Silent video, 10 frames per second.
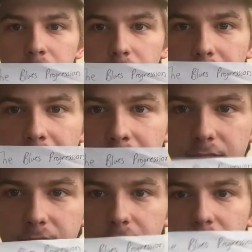So
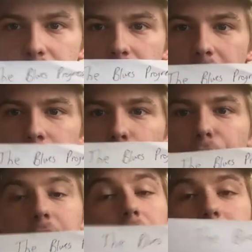that's
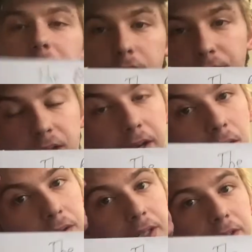really
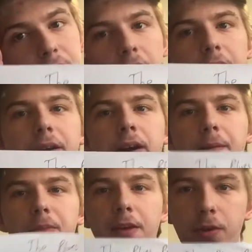all it is. And
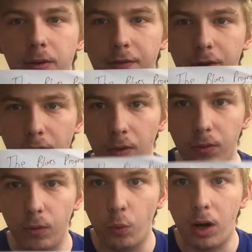if
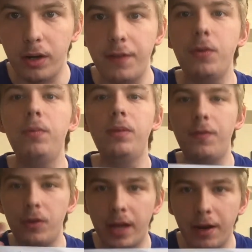
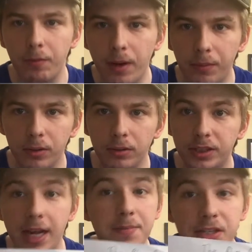you can't remember
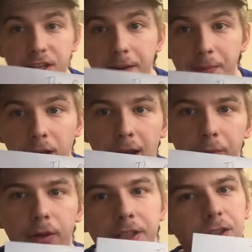statement
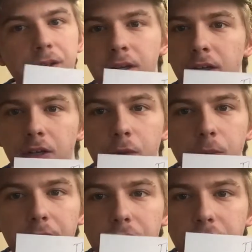elaboration,
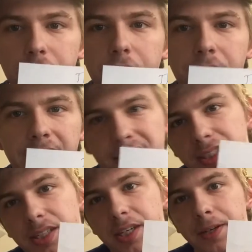you can just use
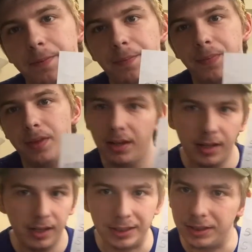SSE.
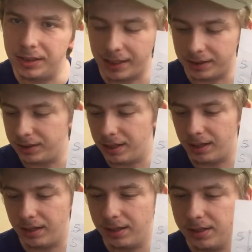That's
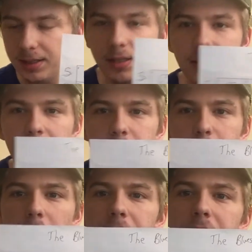
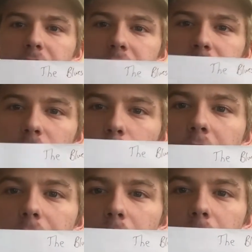probably the easiest
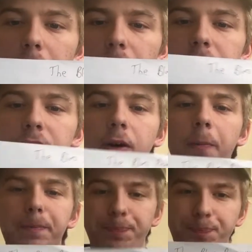way to remember it. So